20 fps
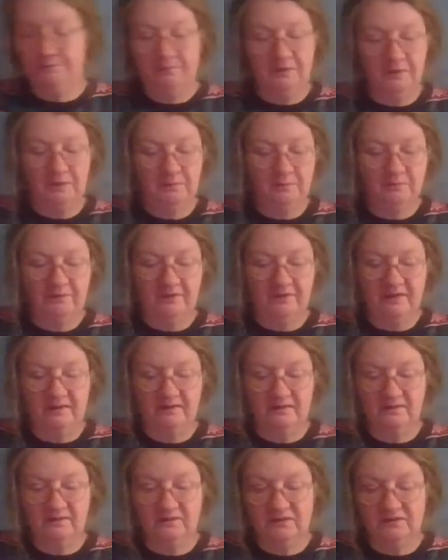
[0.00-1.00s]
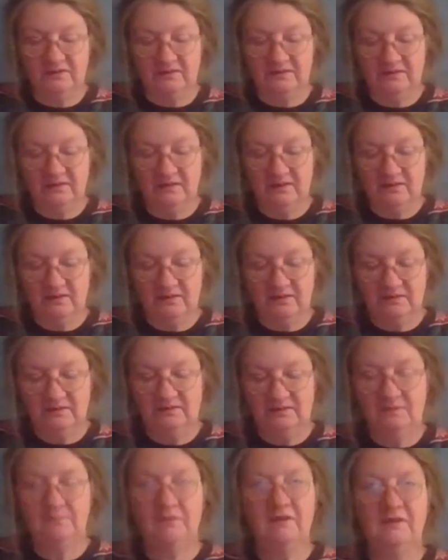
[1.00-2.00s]
people that just
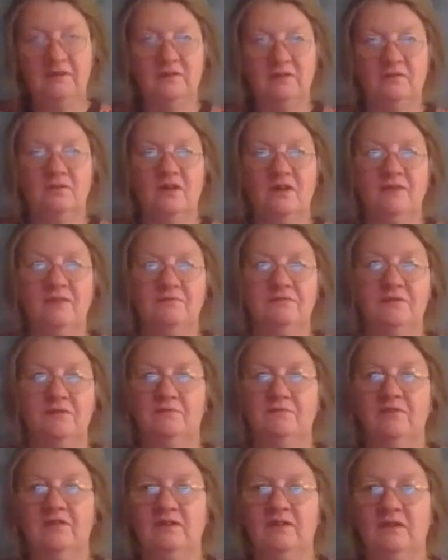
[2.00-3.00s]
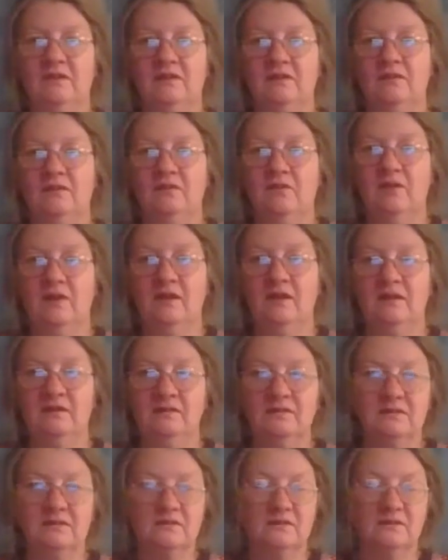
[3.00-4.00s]
simply need to have something in your
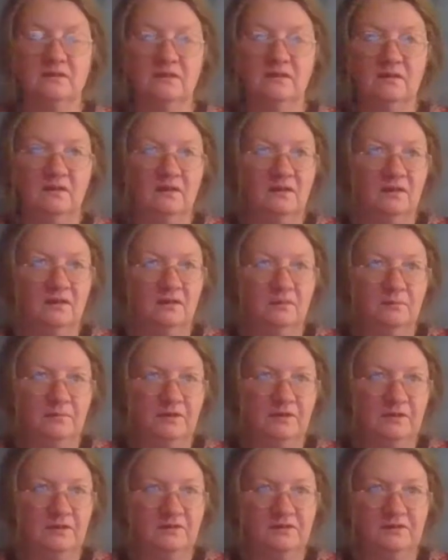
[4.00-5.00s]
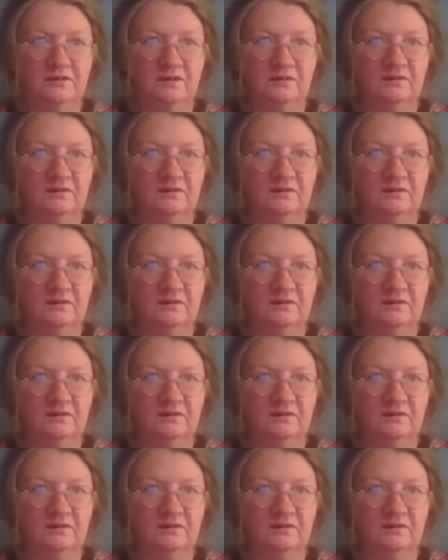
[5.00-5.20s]
hands, because